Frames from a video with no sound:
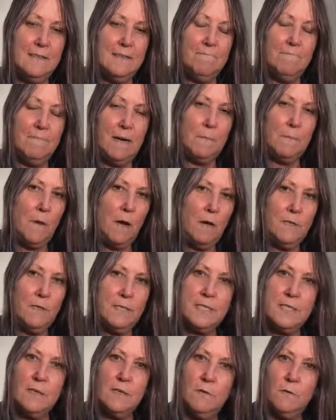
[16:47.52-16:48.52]
I'm
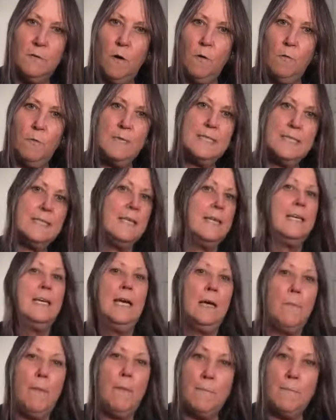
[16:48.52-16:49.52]
also always
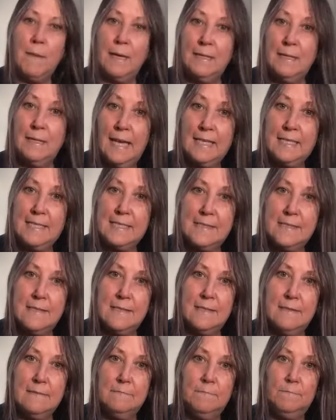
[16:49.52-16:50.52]
thinking about my
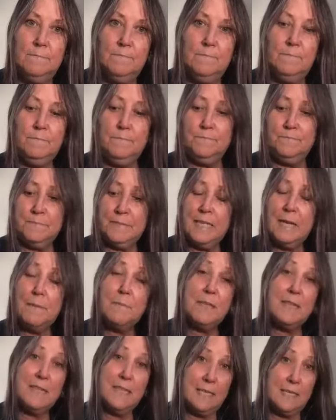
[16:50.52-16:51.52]
legacy. I've
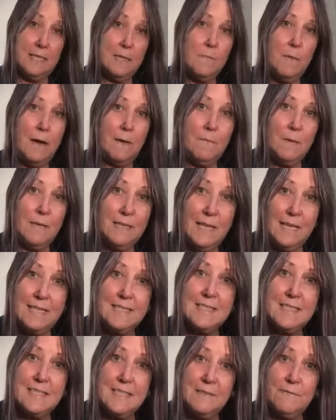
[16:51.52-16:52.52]
been thinking about my
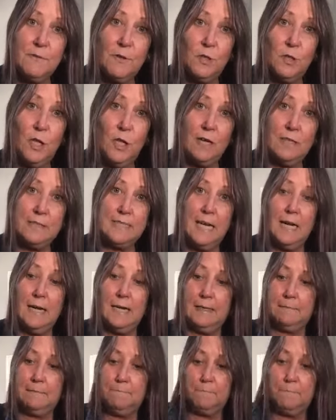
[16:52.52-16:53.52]
legacy for a long
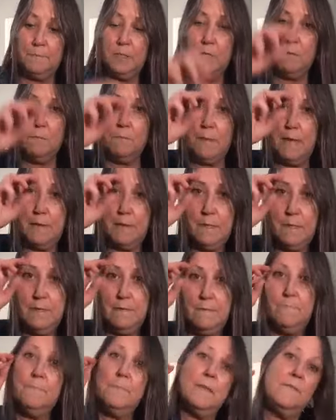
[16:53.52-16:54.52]
time. You know,
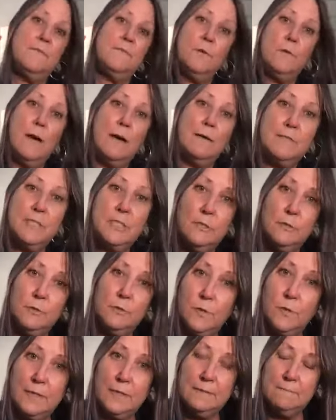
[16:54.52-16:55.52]
maybe if you have
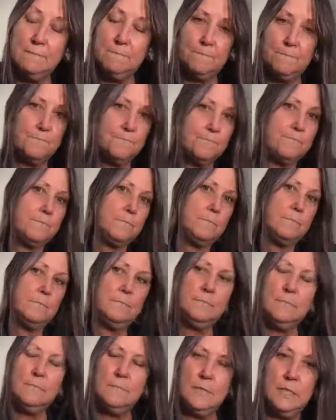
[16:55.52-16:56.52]
children,
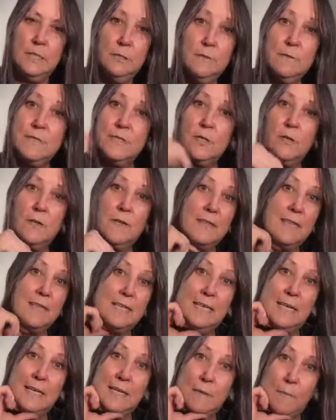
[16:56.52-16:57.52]
you started
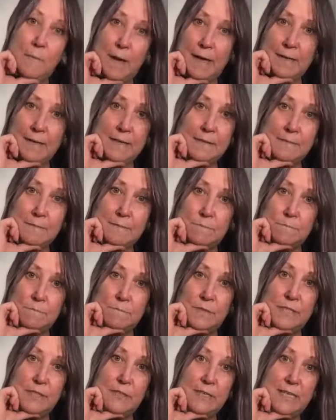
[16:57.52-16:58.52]
thinking about it
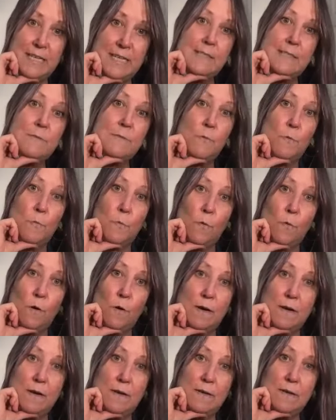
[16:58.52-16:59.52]
when your kids were
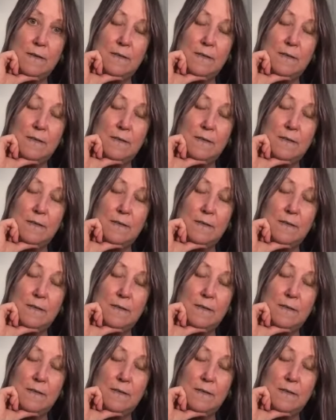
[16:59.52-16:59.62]
born.